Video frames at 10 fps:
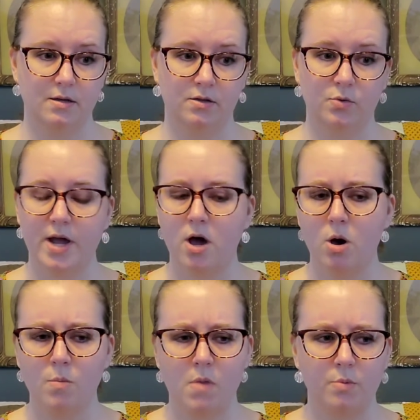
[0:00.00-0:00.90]
On the way
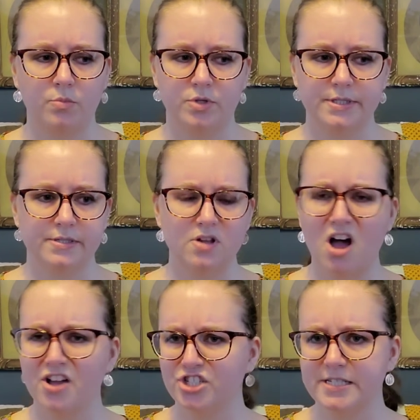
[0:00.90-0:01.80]
home, mom was
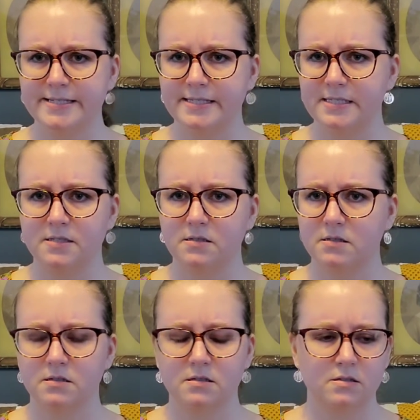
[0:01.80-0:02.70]
nauseous,
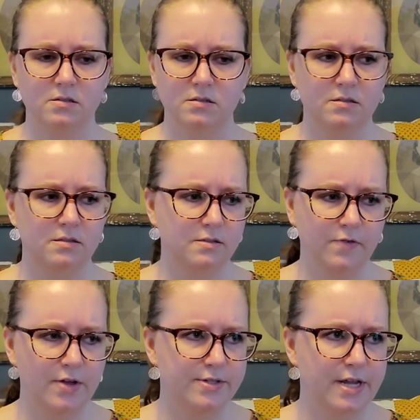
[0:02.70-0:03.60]

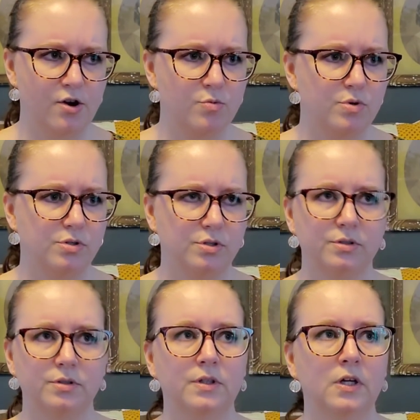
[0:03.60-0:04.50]
felt
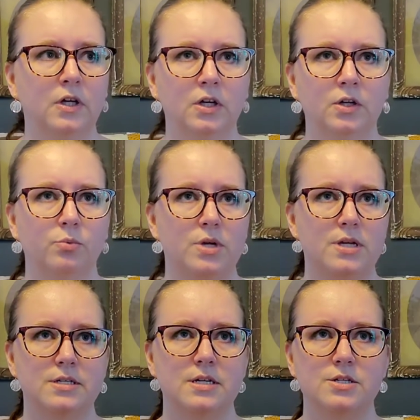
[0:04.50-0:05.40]
terrible. We
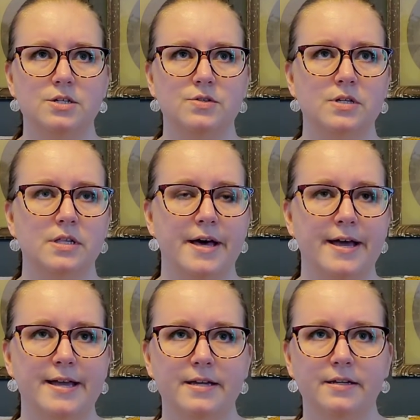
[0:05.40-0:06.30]
continued to
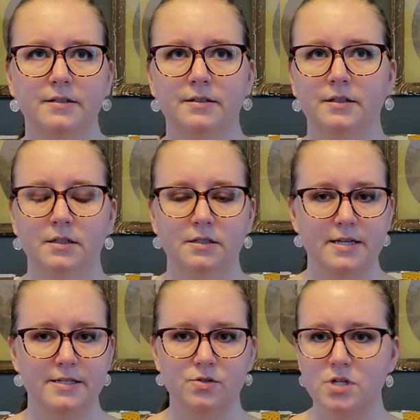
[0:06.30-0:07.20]
like
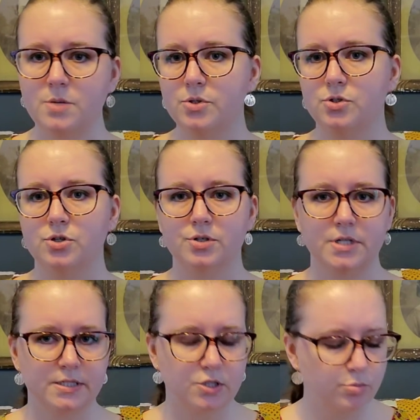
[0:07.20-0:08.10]
test her temperature,
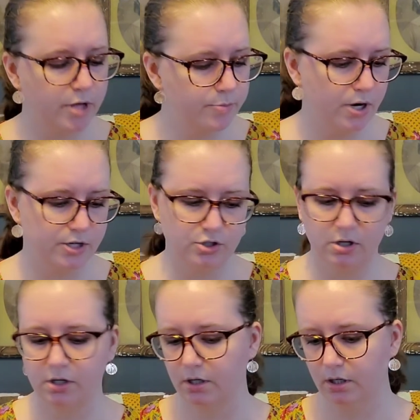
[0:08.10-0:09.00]
test her blood
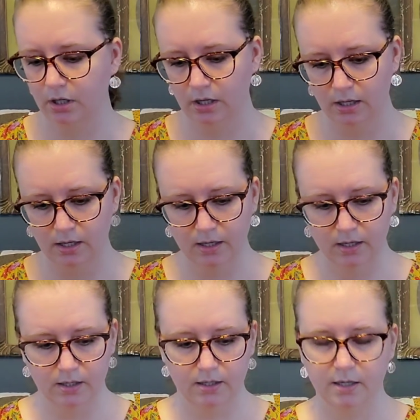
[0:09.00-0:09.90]
pressure.
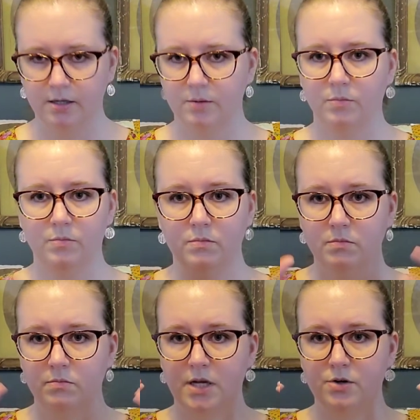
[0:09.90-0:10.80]
Um,
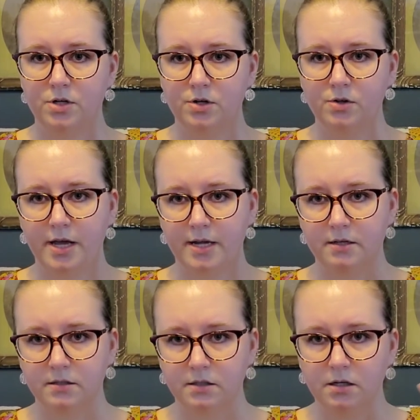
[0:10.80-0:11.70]
made her do
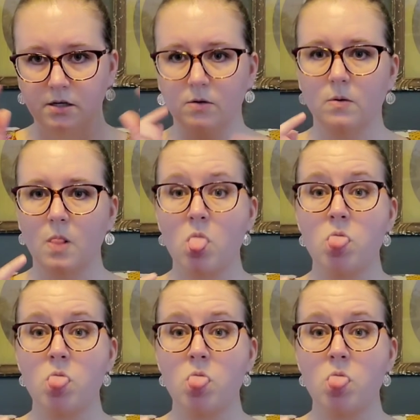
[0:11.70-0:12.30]
like, you know,